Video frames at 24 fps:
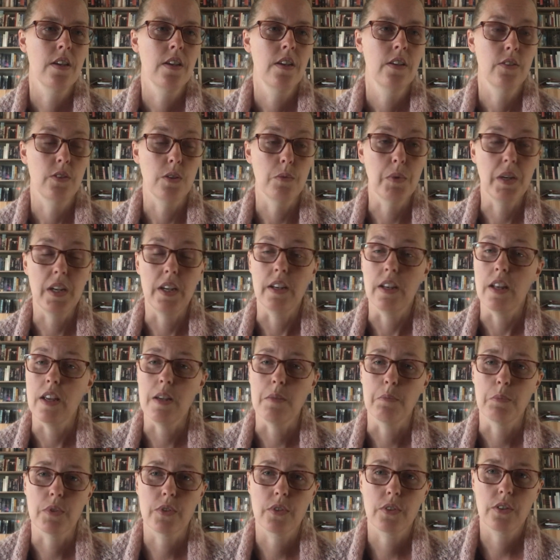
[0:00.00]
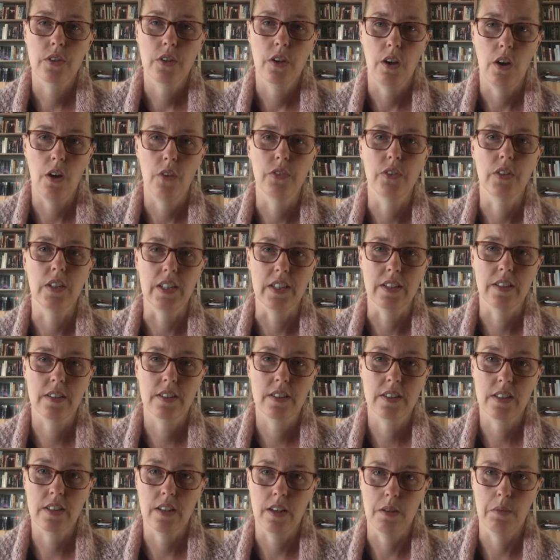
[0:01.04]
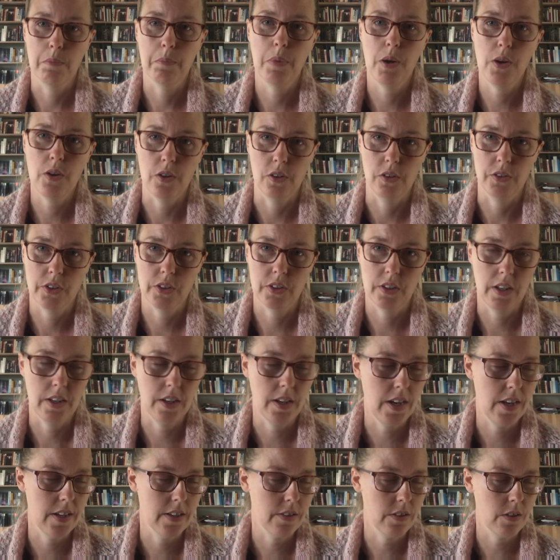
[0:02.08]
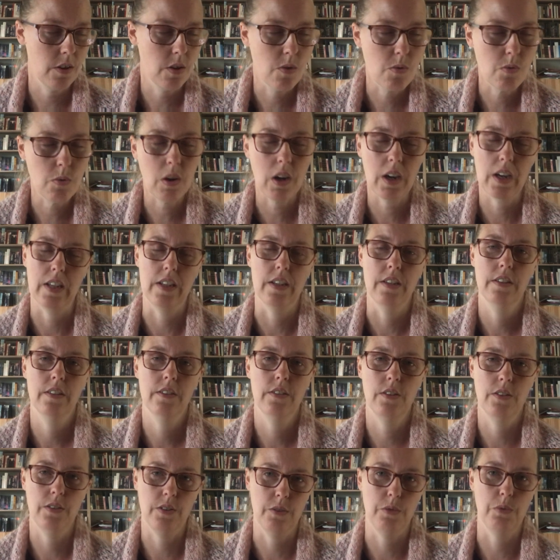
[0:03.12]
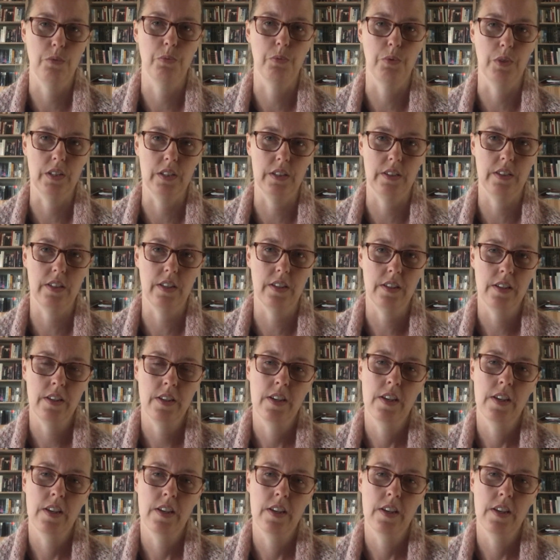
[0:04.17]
so many names of knits and purls that has only to do with